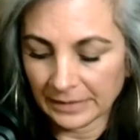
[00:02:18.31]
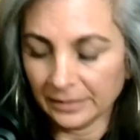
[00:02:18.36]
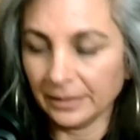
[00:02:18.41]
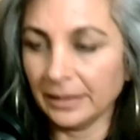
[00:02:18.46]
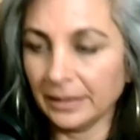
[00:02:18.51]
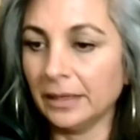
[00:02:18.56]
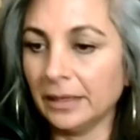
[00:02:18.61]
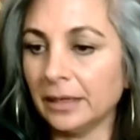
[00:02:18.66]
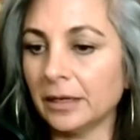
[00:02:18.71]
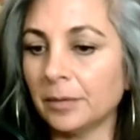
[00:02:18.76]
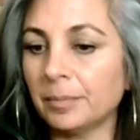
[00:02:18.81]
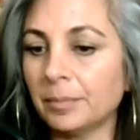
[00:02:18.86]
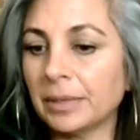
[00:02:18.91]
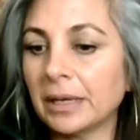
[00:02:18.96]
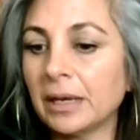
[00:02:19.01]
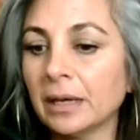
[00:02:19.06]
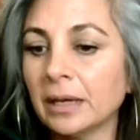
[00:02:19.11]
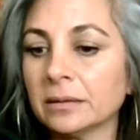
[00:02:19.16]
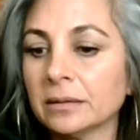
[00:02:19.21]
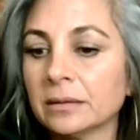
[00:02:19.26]
leaning up
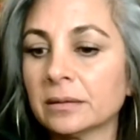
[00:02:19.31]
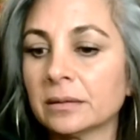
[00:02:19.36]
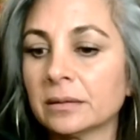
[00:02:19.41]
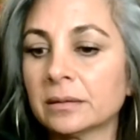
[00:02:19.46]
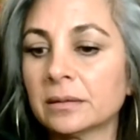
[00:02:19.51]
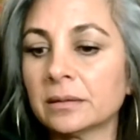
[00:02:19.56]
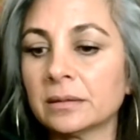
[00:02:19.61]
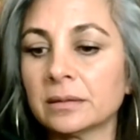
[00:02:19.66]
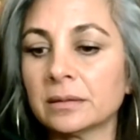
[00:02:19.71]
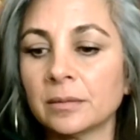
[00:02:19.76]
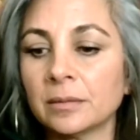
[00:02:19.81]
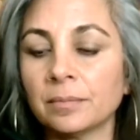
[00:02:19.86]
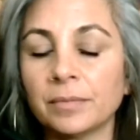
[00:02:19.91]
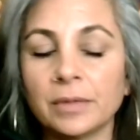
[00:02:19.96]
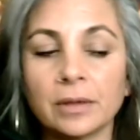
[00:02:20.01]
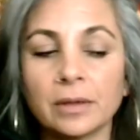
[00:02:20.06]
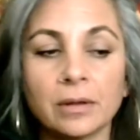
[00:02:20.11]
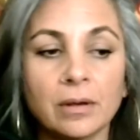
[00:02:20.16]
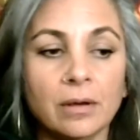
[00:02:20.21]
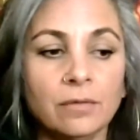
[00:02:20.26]
against
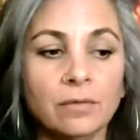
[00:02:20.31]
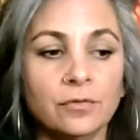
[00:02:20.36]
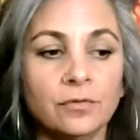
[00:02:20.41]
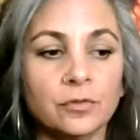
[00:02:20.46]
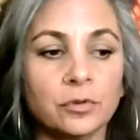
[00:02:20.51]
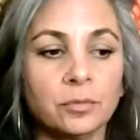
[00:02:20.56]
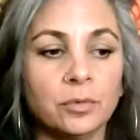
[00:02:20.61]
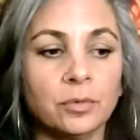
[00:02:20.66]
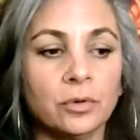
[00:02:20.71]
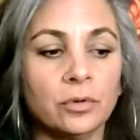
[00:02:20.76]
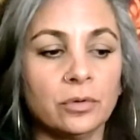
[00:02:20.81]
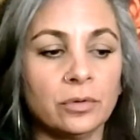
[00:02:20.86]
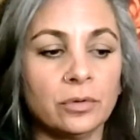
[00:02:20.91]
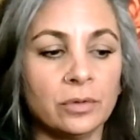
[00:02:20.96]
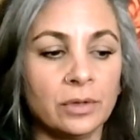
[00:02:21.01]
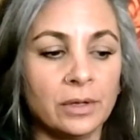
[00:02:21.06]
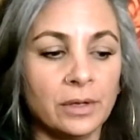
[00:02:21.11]
something comfortable.